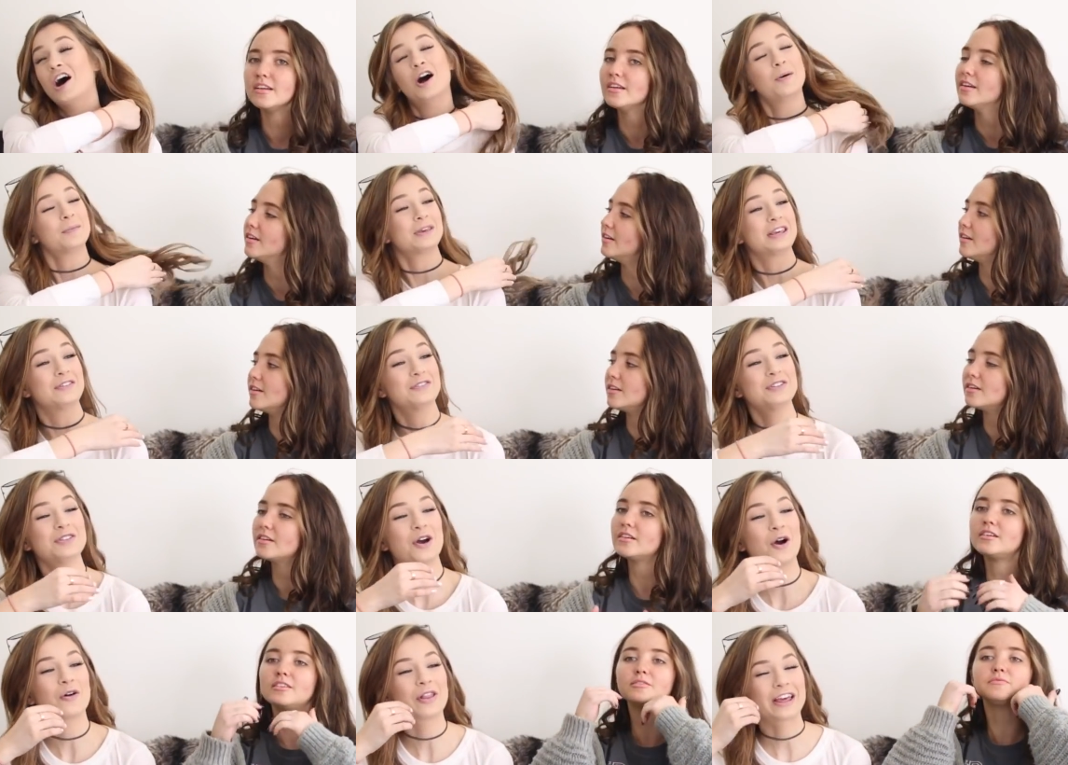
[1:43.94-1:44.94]
Speaker 1: Um, even
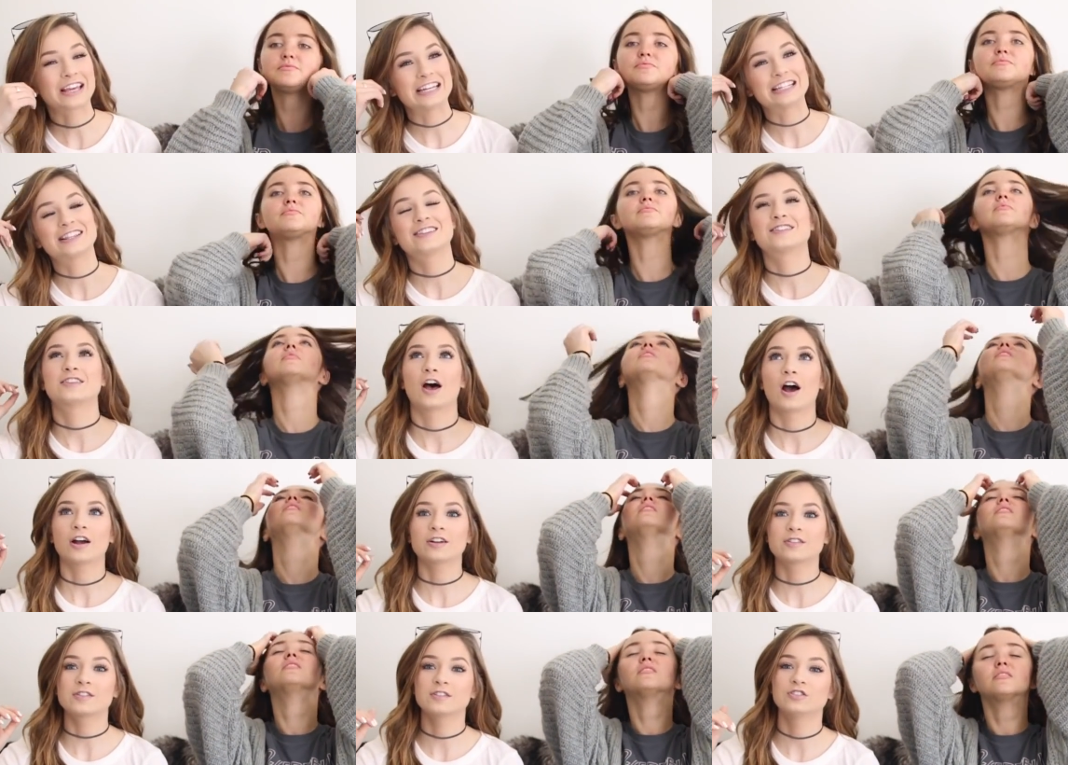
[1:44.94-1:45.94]
though like it
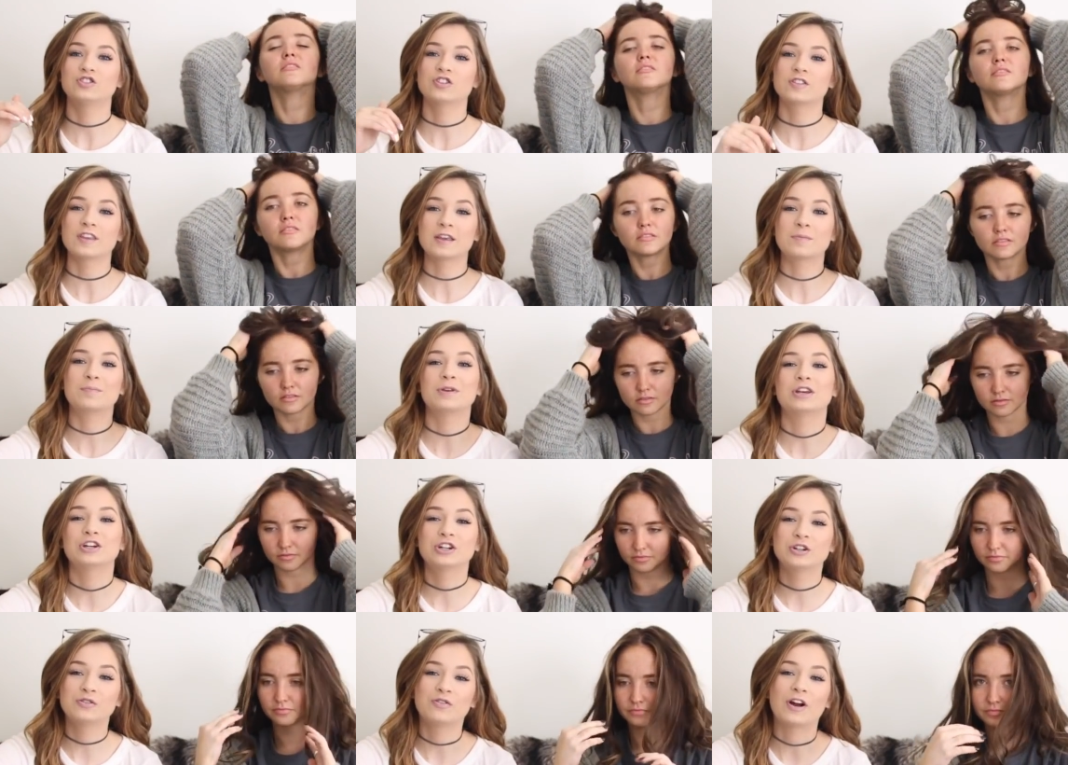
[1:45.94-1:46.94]
sucks, just like be a
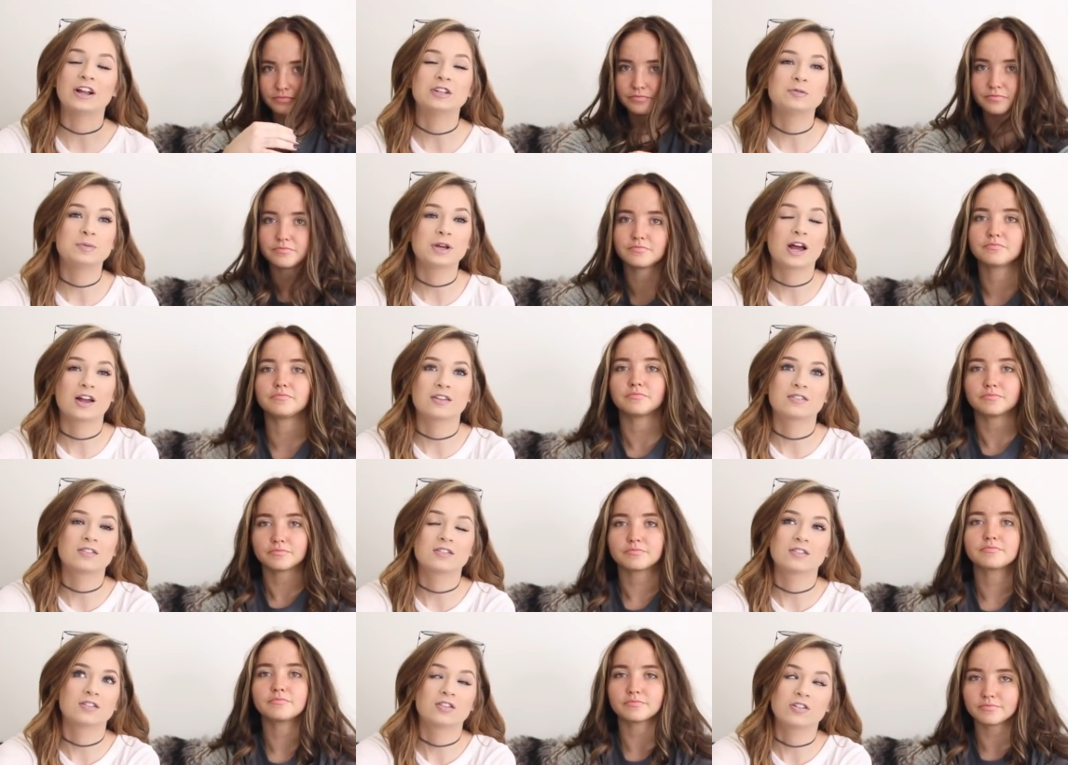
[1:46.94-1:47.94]
good friend because
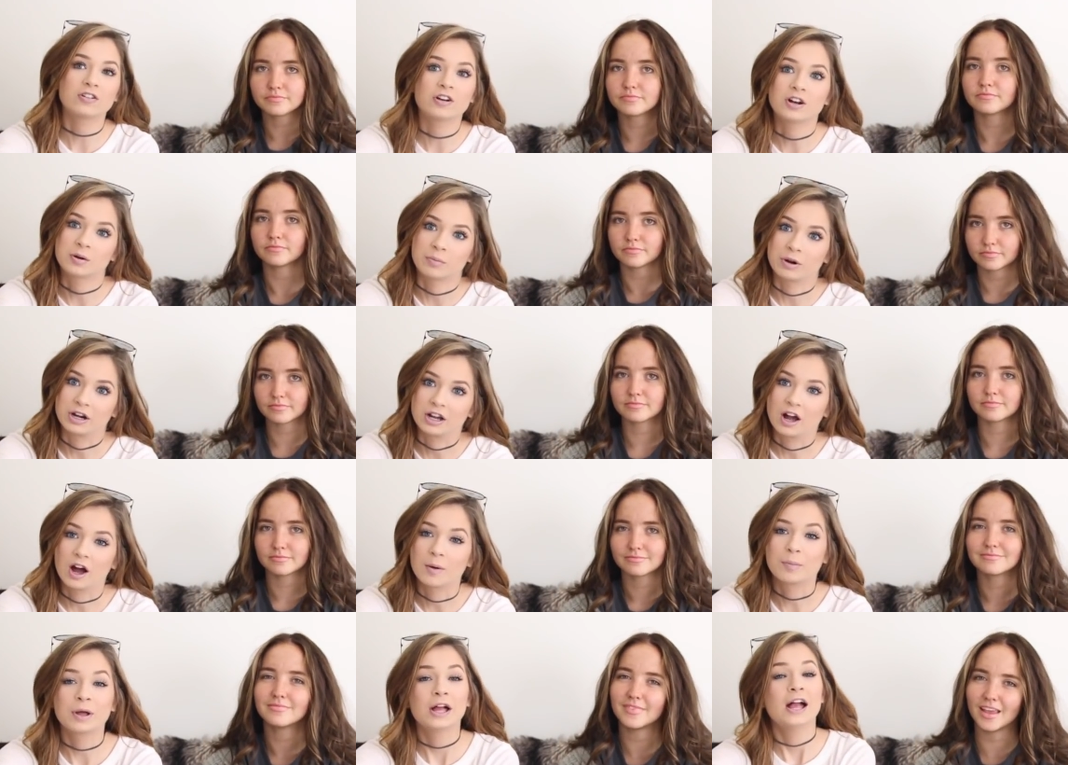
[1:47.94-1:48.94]
they're gonna break
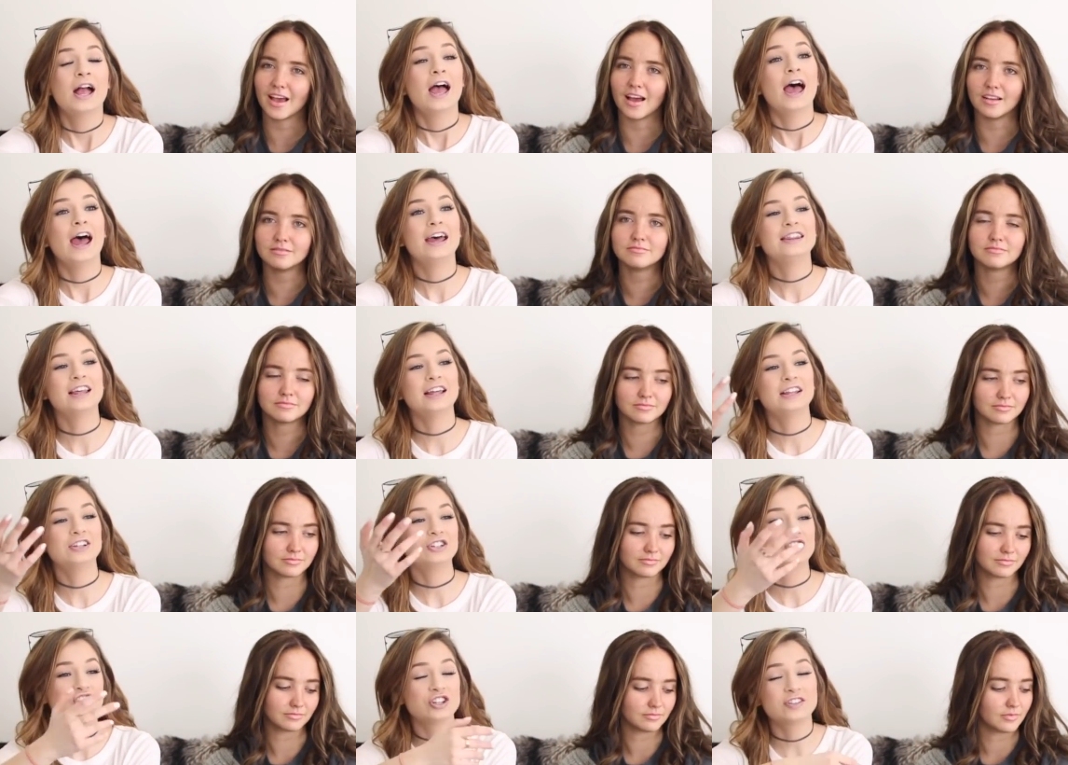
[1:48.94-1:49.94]
up. Yeah. And
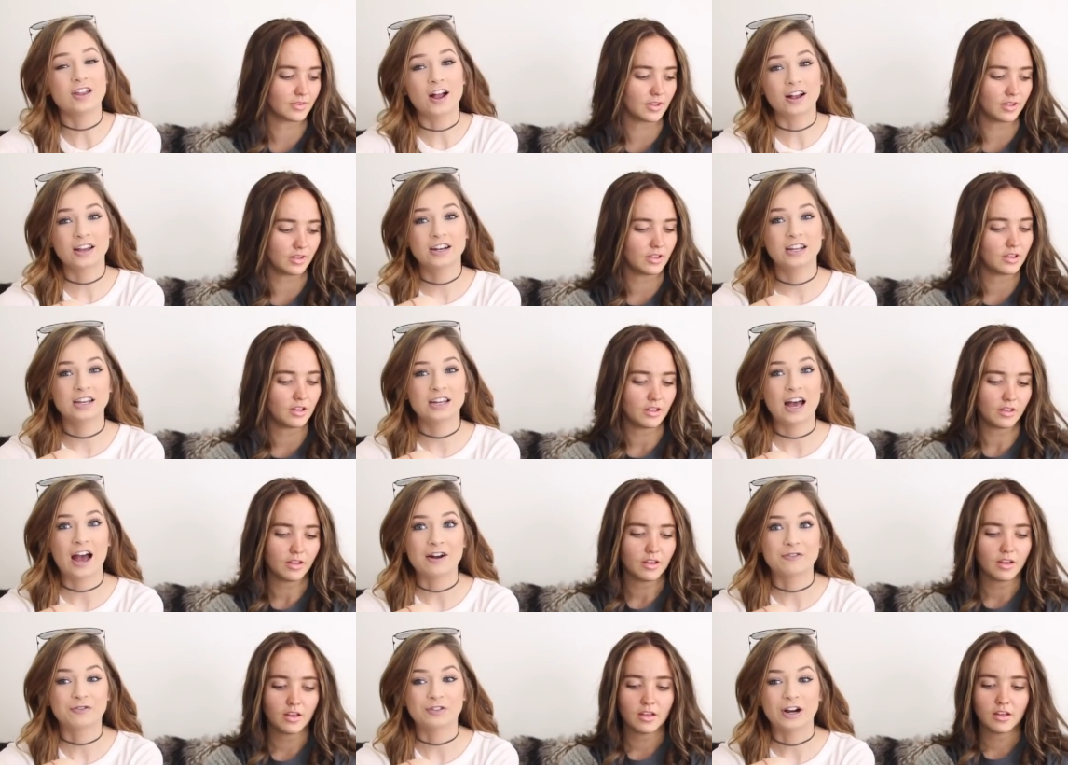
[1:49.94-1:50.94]
then she's not gonna
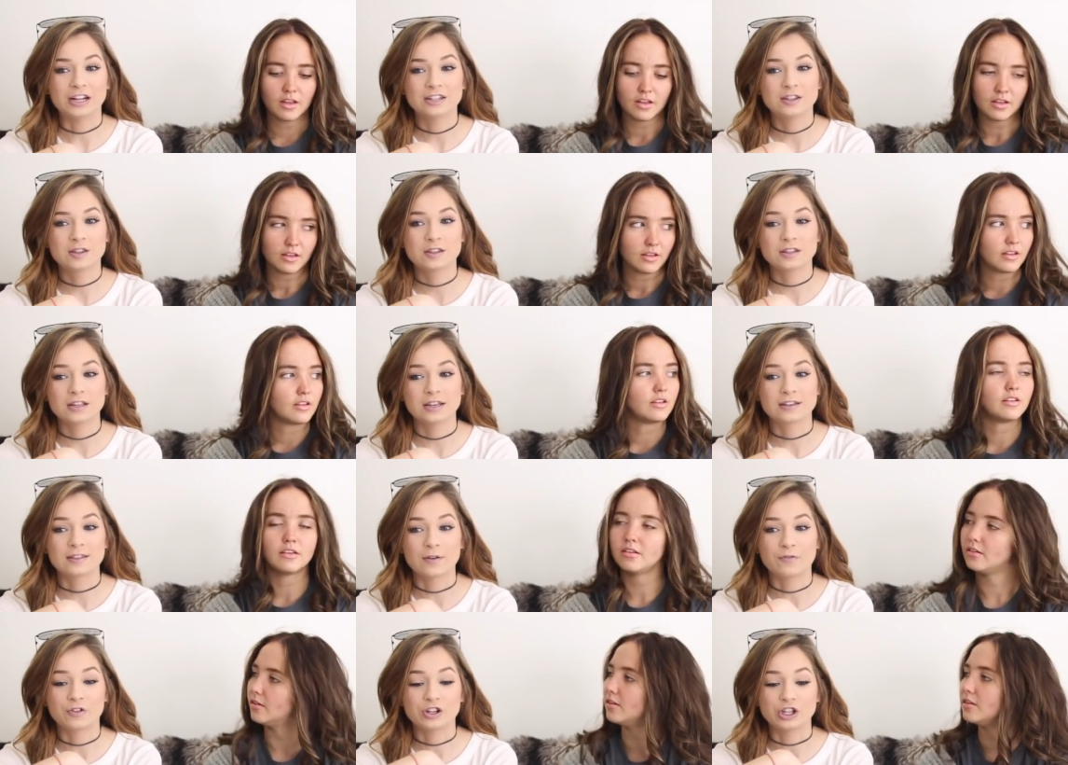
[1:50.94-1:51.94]
have friends
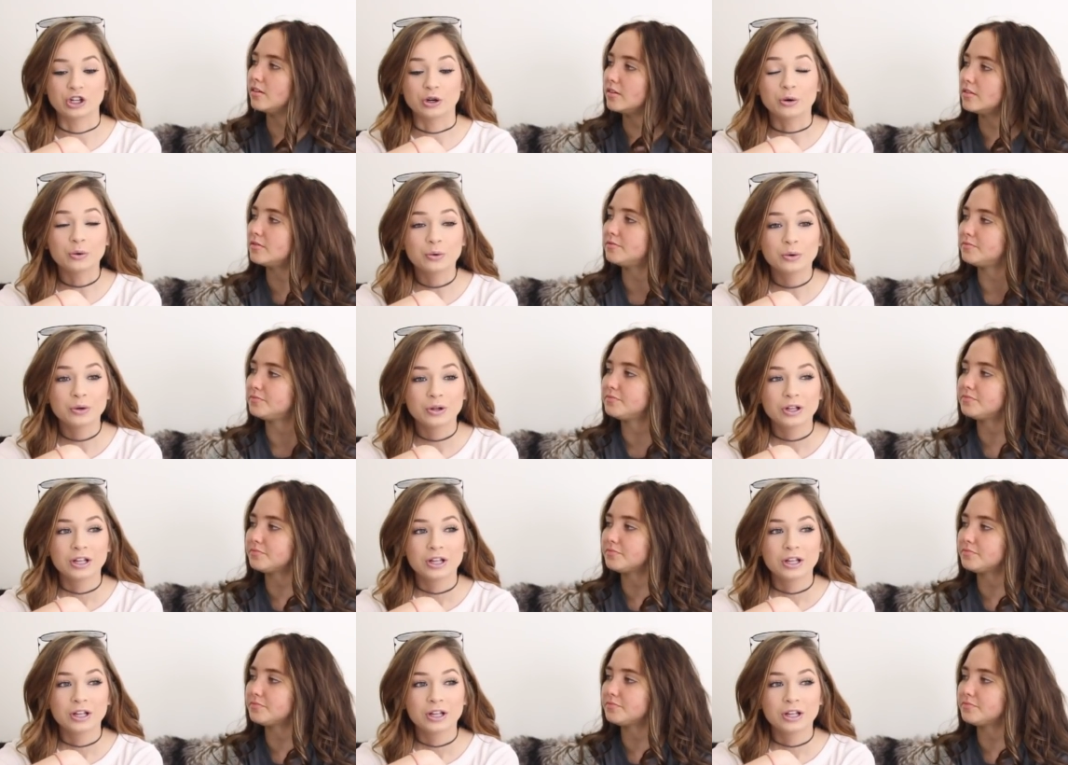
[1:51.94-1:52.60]
except for you.